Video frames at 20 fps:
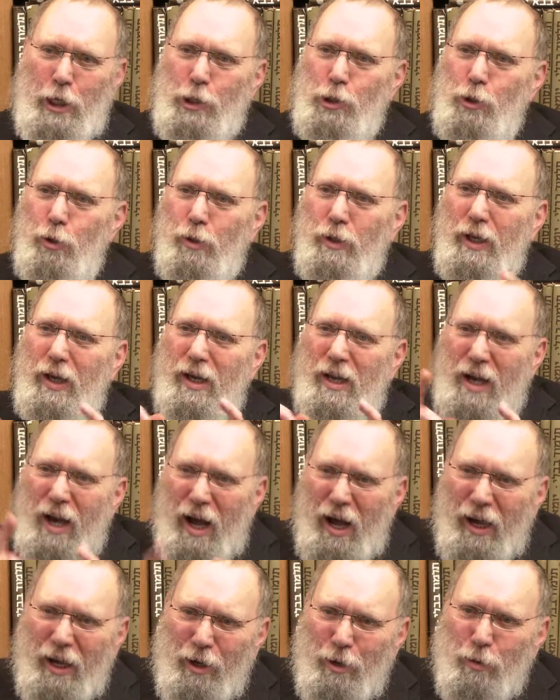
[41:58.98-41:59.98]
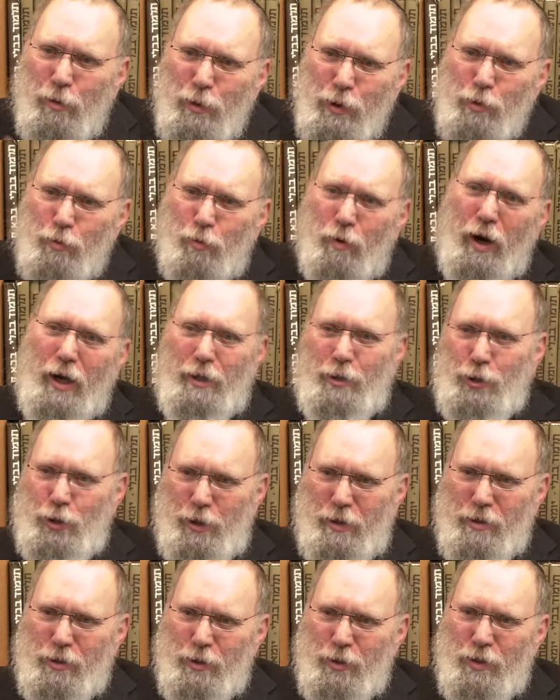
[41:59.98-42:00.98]
So the guy who's
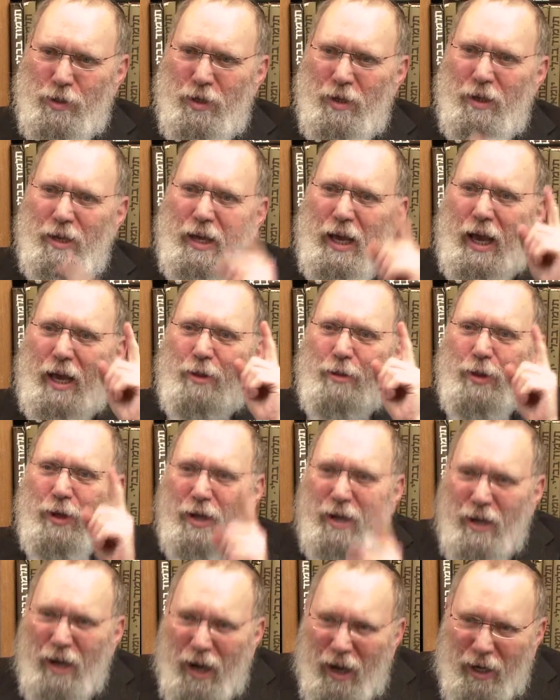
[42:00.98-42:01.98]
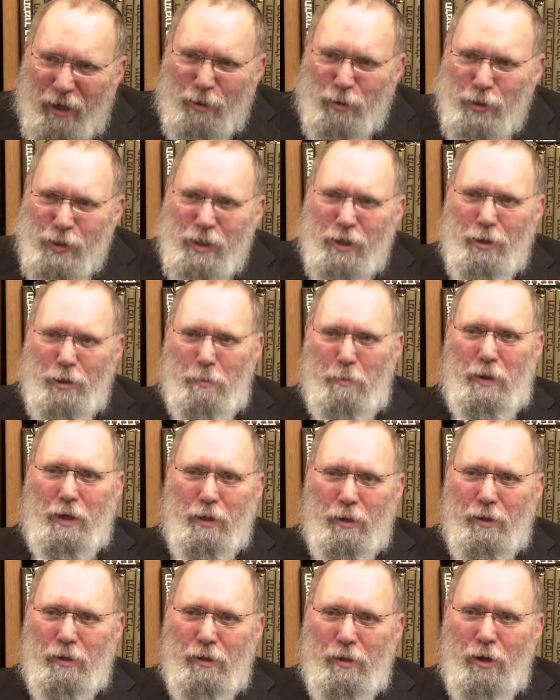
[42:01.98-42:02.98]
righteous and the guy who's in the
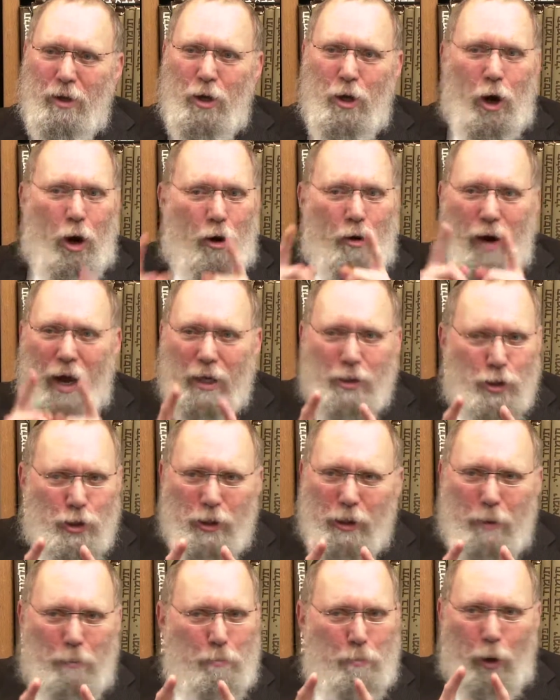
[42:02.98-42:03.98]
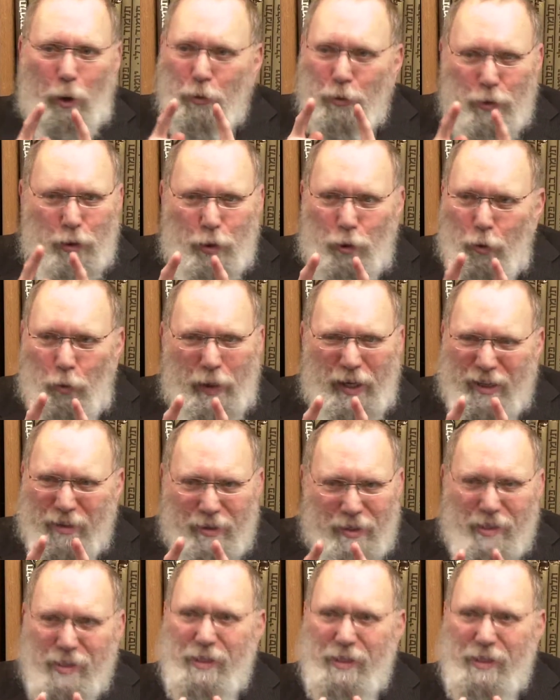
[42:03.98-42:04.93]
middle are actually both doing the